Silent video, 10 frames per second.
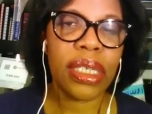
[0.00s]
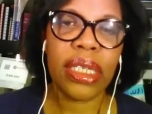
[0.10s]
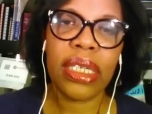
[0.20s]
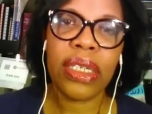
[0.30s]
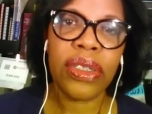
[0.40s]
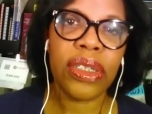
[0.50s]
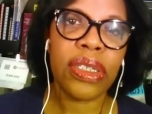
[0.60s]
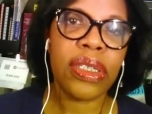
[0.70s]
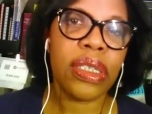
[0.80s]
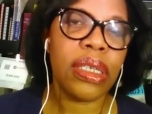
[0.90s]
it's
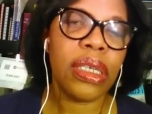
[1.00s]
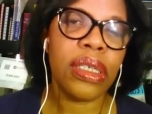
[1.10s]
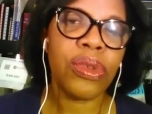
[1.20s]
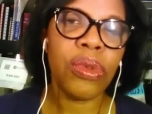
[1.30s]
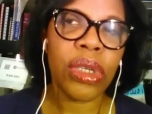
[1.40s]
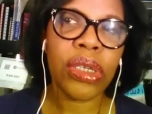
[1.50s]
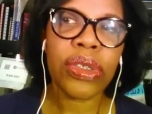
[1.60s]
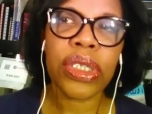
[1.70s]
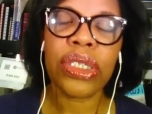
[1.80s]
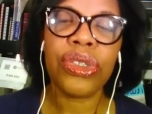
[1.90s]
just it's one of
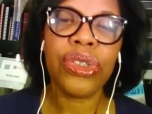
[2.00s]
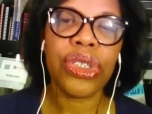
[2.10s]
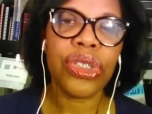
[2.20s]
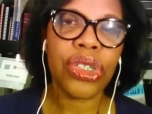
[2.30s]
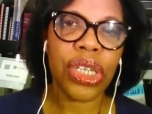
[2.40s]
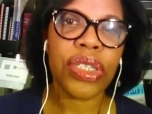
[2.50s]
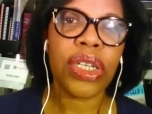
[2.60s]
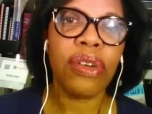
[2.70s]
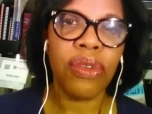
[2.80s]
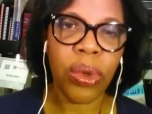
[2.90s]
those things that you can just
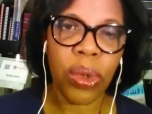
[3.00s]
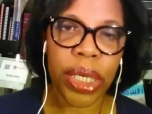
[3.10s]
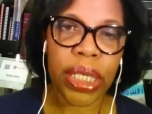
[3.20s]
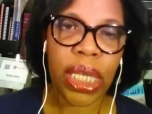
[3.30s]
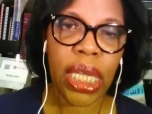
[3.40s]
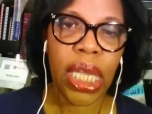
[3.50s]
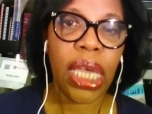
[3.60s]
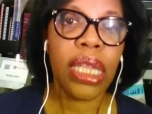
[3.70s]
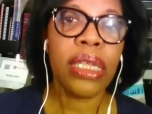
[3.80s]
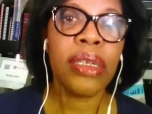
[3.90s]
avoid
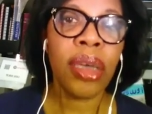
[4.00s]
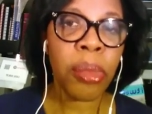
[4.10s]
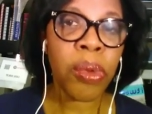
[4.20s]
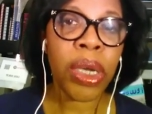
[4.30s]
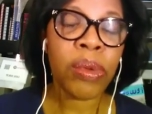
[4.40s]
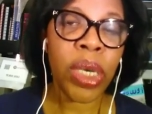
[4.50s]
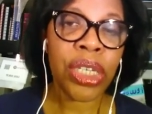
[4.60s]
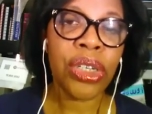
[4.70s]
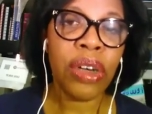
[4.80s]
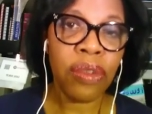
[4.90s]
and the number one way
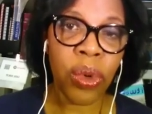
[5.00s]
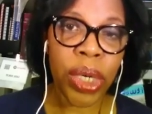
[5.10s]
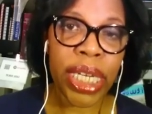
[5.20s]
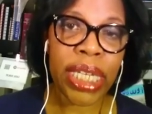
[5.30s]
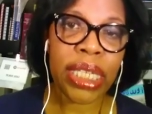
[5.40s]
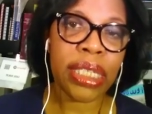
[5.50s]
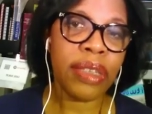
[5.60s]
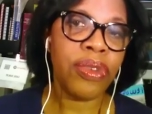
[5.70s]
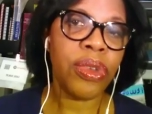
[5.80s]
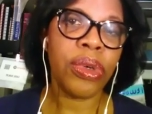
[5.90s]
to avoid it is
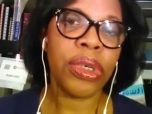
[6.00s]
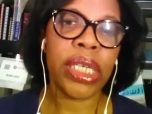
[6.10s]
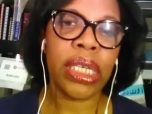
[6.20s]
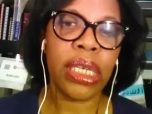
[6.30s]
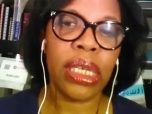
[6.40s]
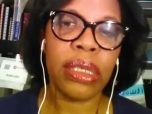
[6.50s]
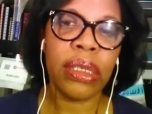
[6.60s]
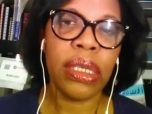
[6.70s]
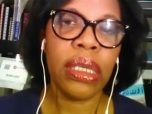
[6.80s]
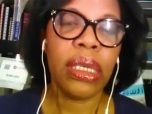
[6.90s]
if you're
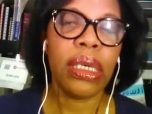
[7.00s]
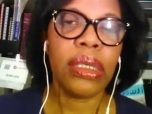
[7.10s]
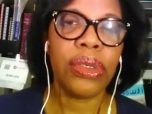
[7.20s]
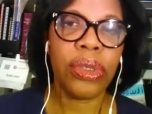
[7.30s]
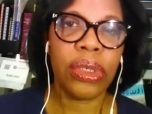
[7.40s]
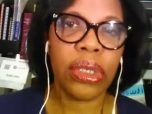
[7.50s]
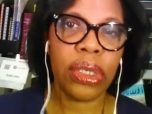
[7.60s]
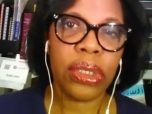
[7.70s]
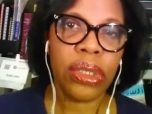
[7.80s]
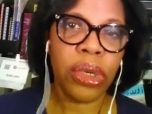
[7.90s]
in
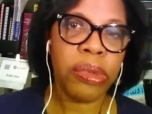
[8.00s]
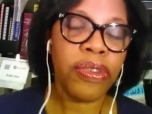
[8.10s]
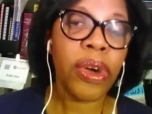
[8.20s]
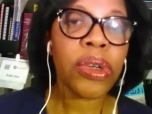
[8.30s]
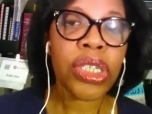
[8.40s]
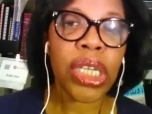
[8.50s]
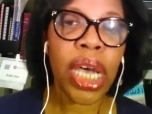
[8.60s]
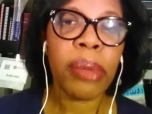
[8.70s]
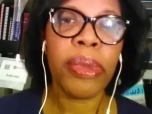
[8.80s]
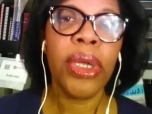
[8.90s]
Adobe
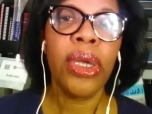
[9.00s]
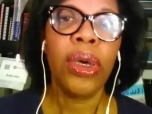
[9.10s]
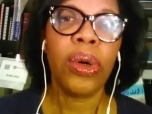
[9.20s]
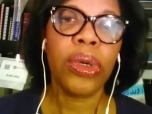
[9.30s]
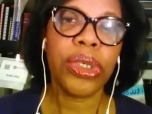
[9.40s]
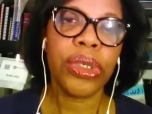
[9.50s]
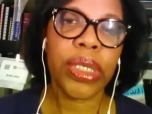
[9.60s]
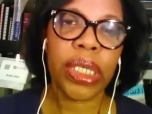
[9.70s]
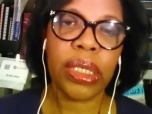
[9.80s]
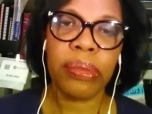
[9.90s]
Photoshop or you're
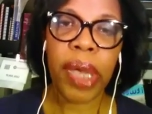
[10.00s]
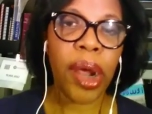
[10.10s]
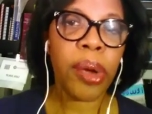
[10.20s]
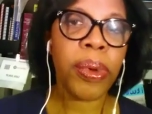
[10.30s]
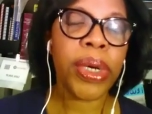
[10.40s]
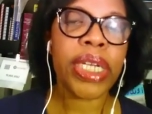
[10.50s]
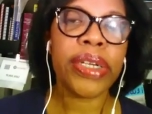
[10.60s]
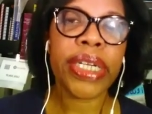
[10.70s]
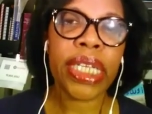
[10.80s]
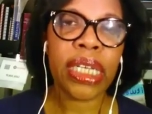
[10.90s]
in PowerPoint
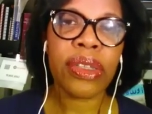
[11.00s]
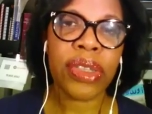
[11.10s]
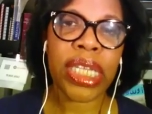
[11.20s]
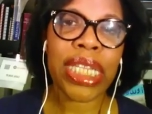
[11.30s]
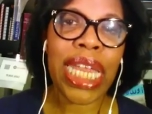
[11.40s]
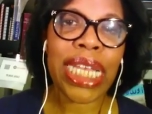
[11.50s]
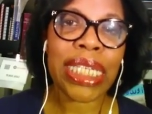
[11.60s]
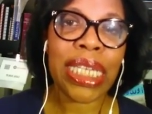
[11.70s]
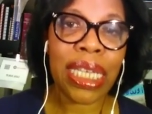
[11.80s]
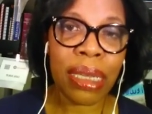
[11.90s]
or any other thing that has
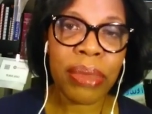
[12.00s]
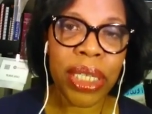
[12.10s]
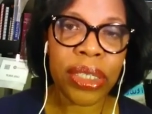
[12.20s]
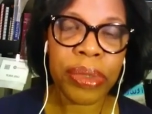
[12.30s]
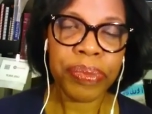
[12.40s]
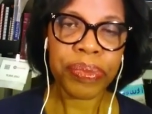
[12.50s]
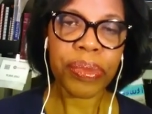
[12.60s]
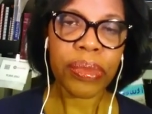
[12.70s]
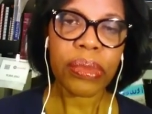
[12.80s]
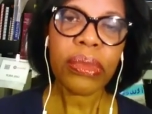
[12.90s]
an image,
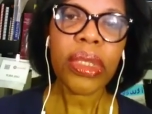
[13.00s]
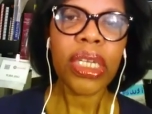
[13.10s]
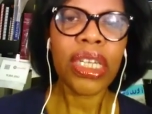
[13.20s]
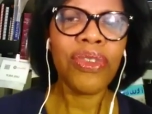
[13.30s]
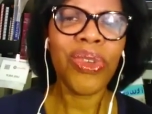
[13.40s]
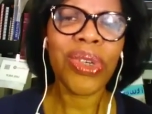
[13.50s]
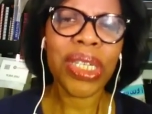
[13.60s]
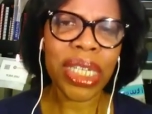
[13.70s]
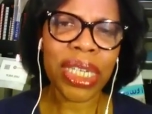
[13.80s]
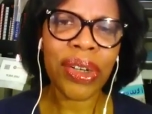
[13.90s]
if you click on